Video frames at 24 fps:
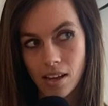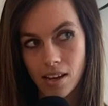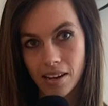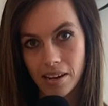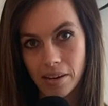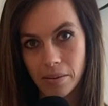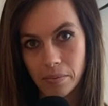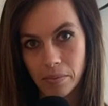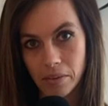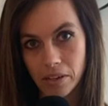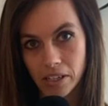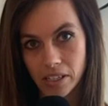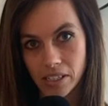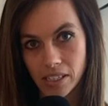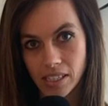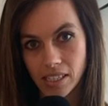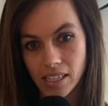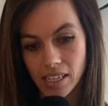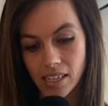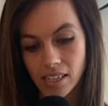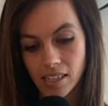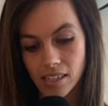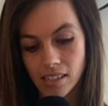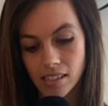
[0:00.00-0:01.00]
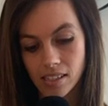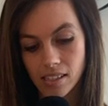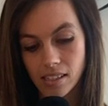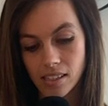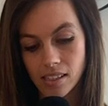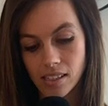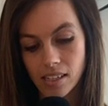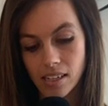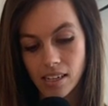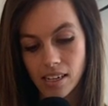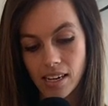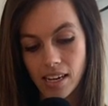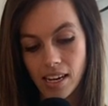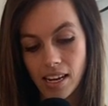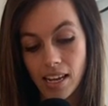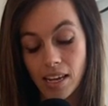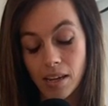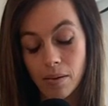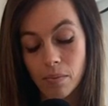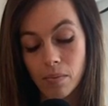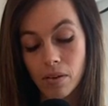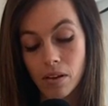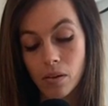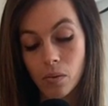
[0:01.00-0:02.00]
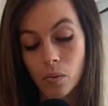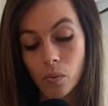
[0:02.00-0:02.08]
Number six, name